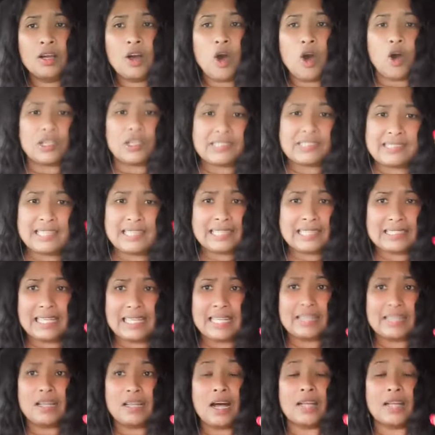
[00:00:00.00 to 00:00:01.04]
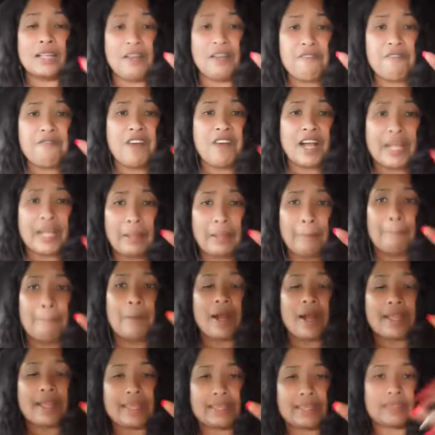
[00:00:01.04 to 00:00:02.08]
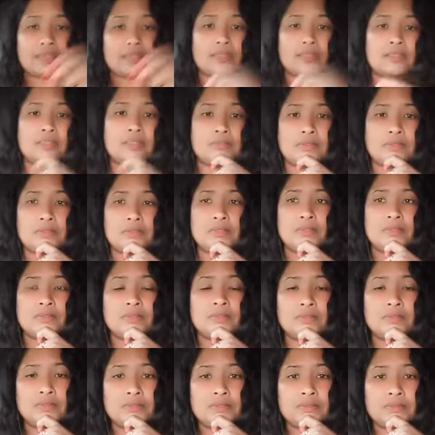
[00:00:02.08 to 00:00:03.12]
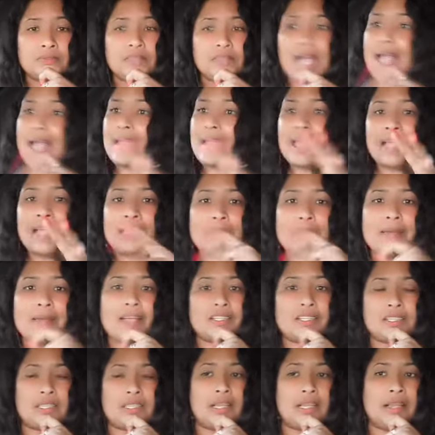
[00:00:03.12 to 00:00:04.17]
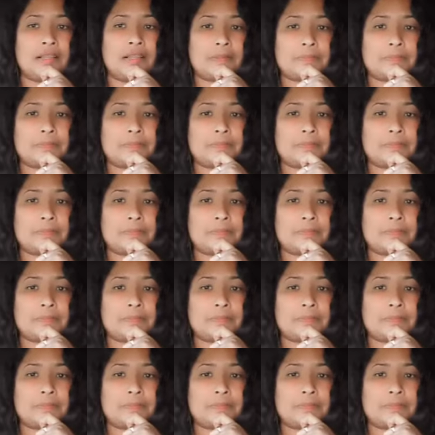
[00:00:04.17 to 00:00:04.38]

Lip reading: or sitting on a fucking bucket. I can't imagine that.